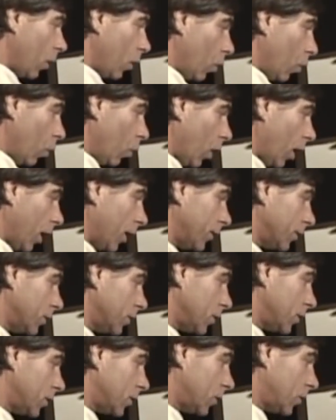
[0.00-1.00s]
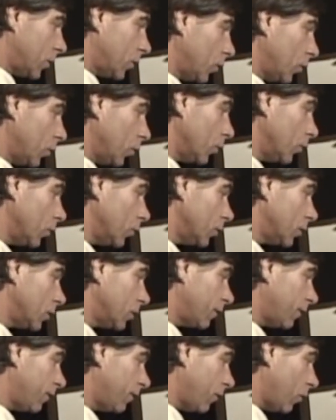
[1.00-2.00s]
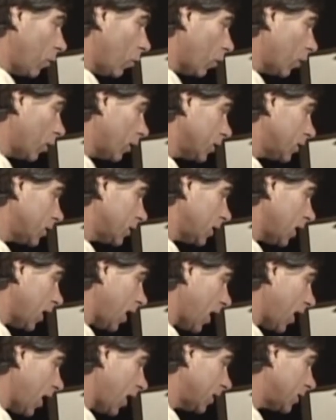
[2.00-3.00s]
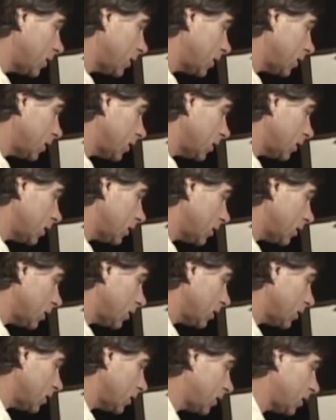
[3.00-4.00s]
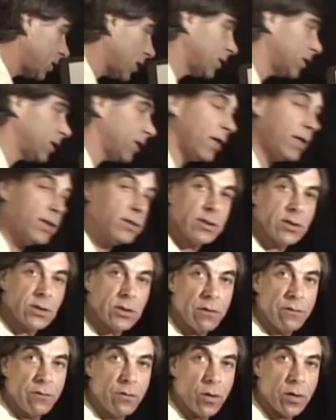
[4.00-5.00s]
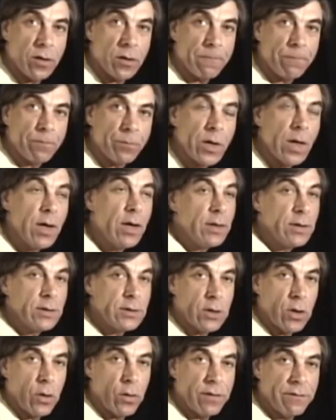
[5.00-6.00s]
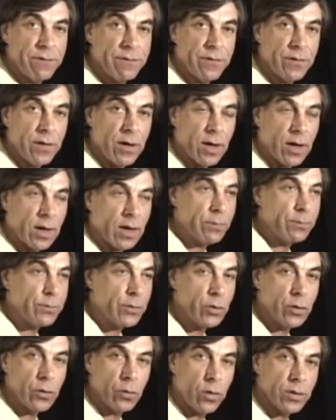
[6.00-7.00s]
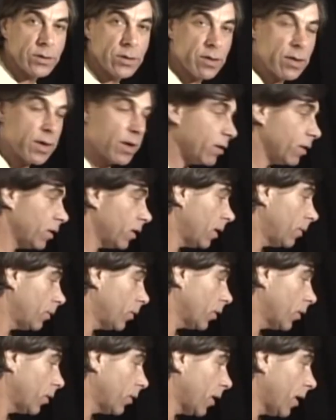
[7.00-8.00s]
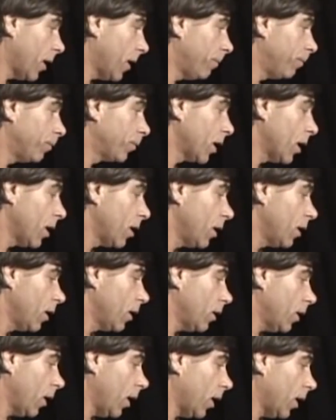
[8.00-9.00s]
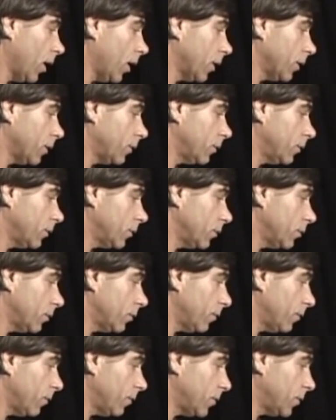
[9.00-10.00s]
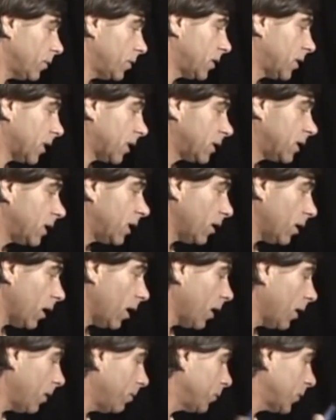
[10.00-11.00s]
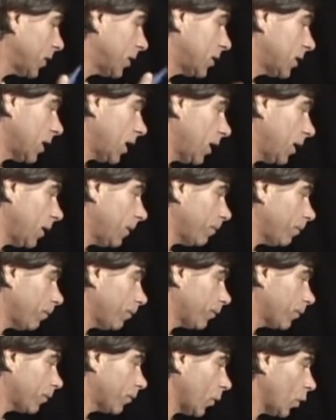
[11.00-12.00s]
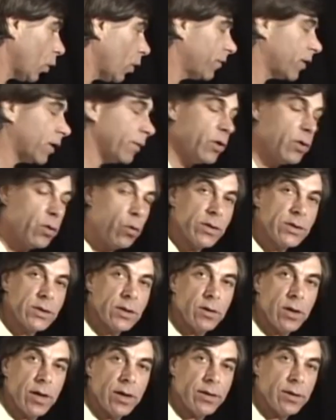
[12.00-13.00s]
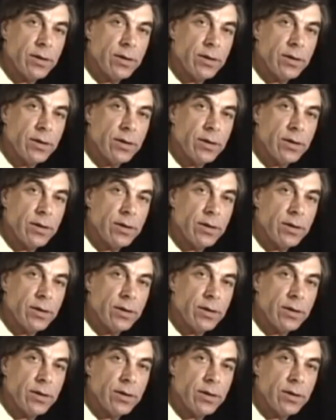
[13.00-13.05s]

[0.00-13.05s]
1s, 2s, 4s, 8s, 16s, and so forth. So if a uh, computer wants to think of the number um, uh, 16, um, let's say, well, if a computer wants to look at the